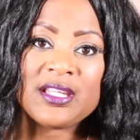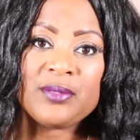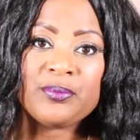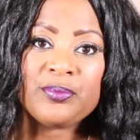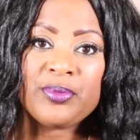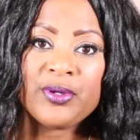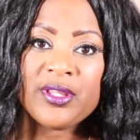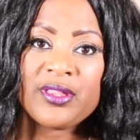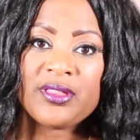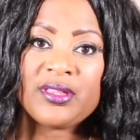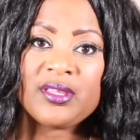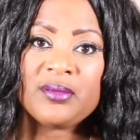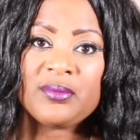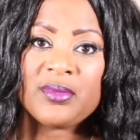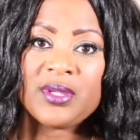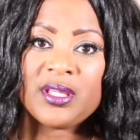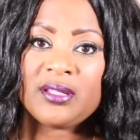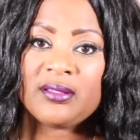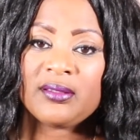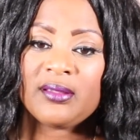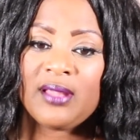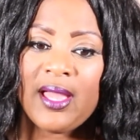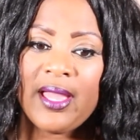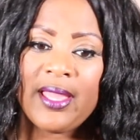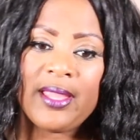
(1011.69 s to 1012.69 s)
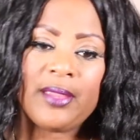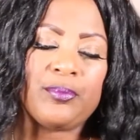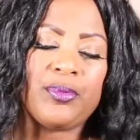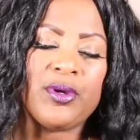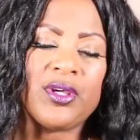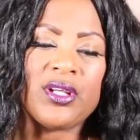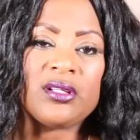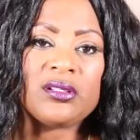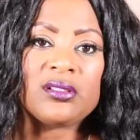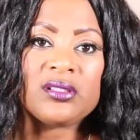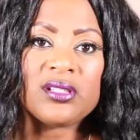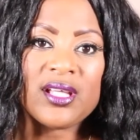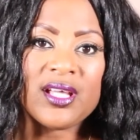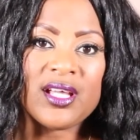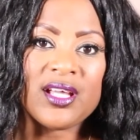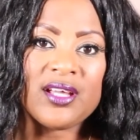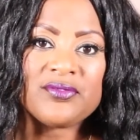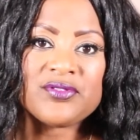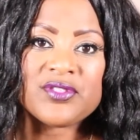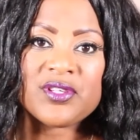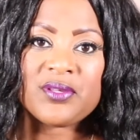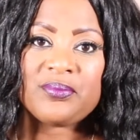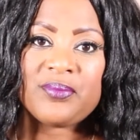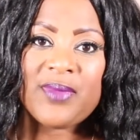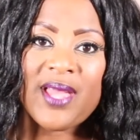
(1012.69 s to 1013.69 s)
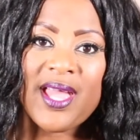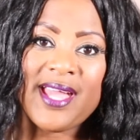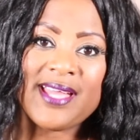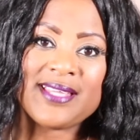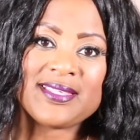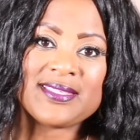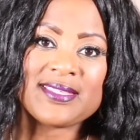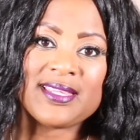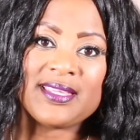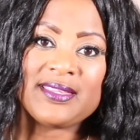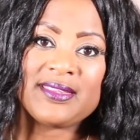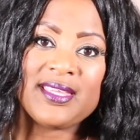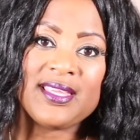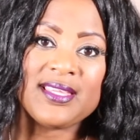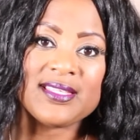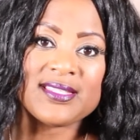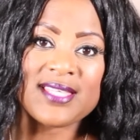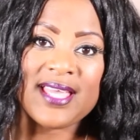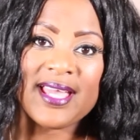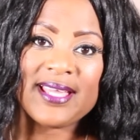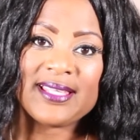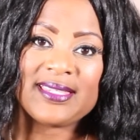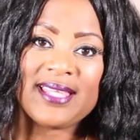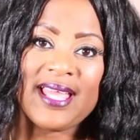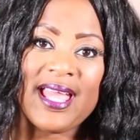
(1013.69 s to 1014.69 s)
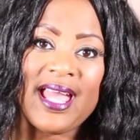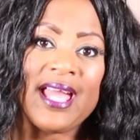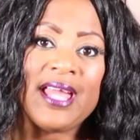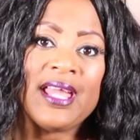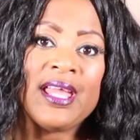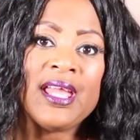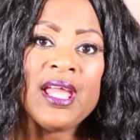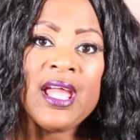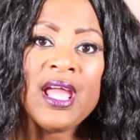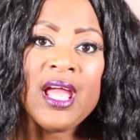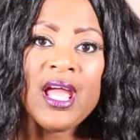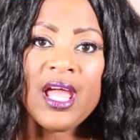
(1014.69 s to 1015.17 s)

and put them in, like, put gloves and masks and things like that